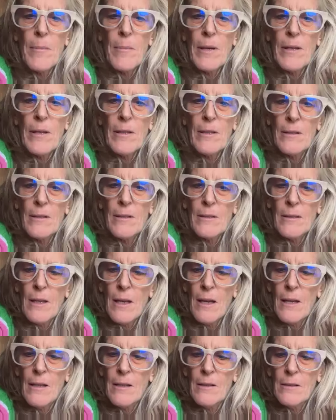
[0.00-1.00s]
type it?
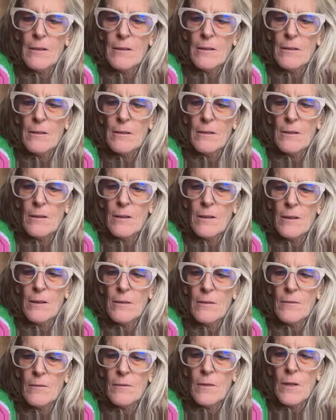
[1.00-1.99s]

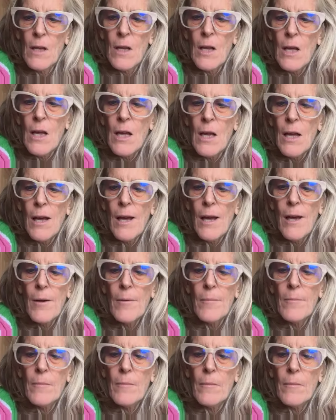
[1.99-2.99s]
Sorry.
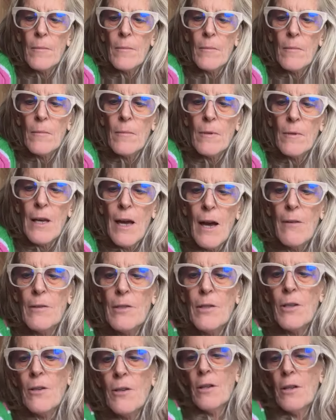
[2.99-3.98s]
Um, yeah, I
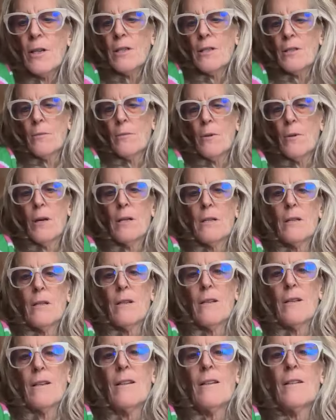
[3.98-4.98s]
was curious
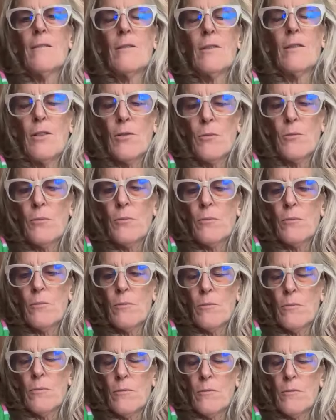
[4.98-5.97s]
because
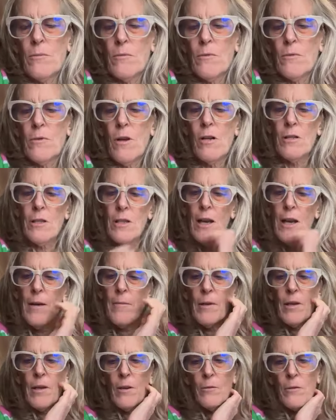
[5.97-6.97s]
long
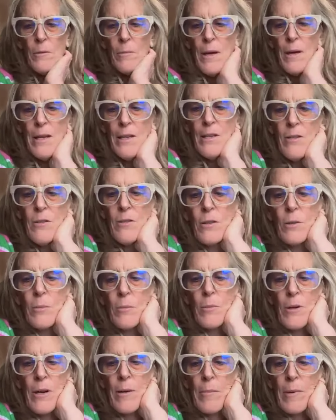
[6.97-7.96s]
time ago we made Nuka
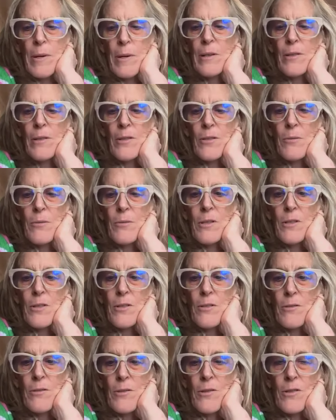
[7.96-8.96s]
brand pickles. We
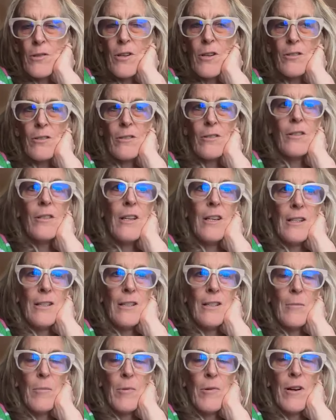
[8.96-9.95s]
just used salt
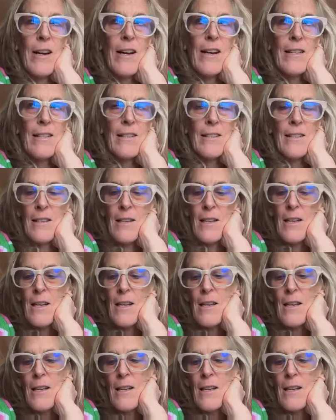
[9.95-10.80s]
and the brand.